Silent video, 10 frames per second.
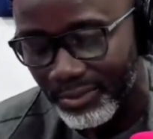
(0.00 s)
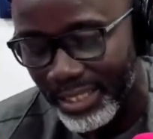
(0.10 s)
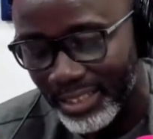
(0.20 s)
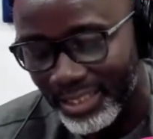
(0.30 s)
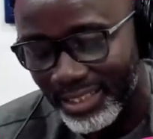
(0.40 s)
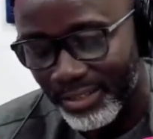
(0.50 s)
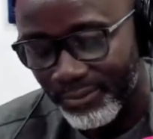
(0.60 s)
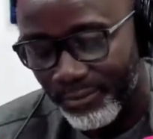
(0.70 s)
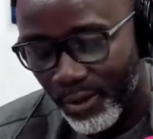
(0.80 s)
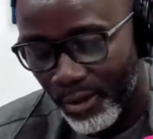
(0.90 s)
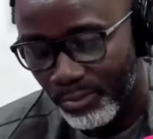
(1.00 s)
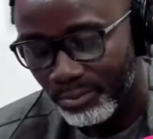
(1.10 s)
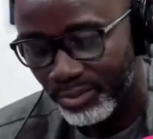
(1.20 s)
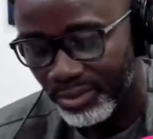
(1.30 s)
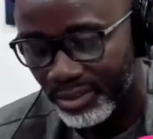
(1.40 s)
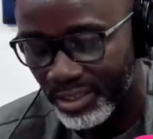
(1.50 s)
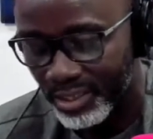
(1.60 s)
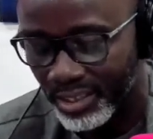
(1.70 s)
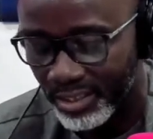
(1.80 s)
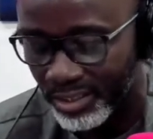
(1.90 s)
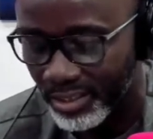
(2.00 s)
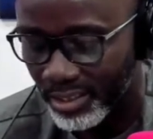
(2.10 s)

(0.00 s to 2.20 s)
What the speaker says: and transform teaching